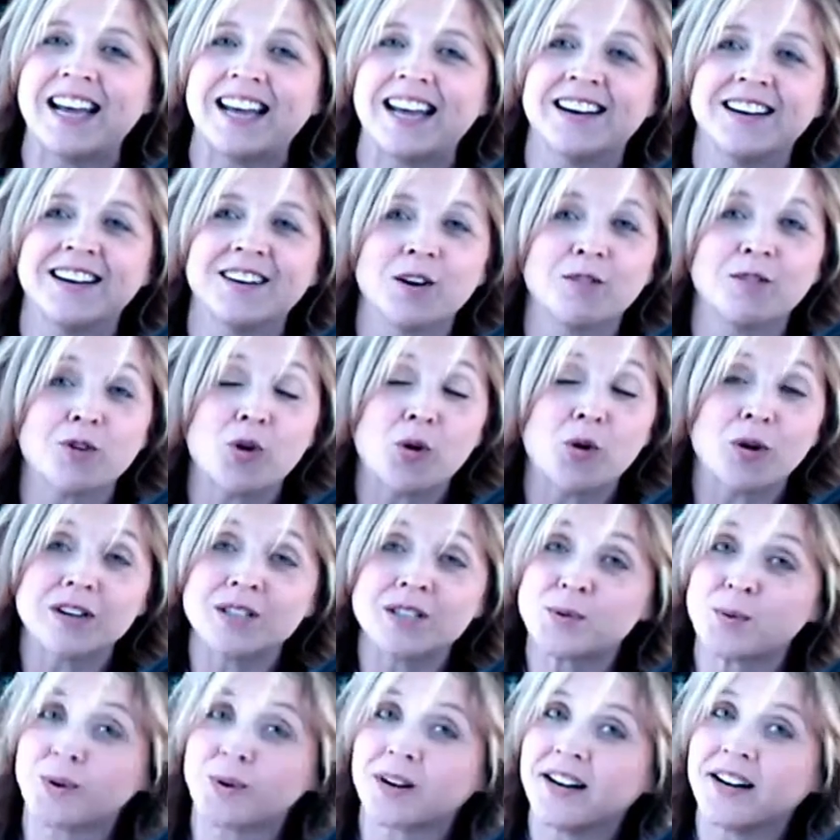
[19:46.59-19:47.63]
And of
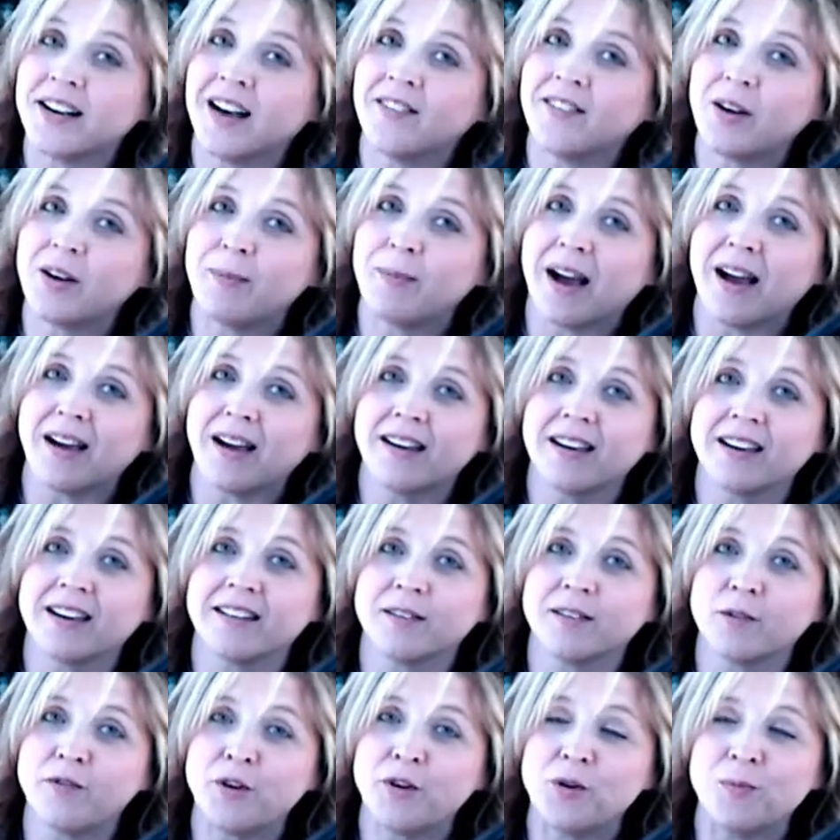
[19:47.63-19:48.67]
course, we're going to have you back in
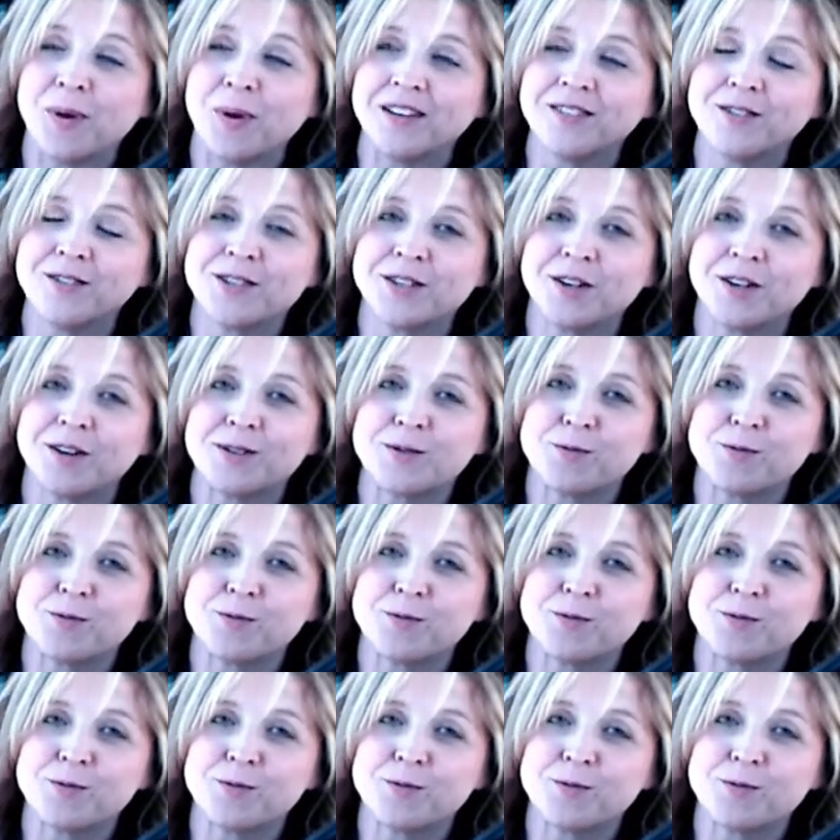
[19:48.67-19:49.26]
a few months.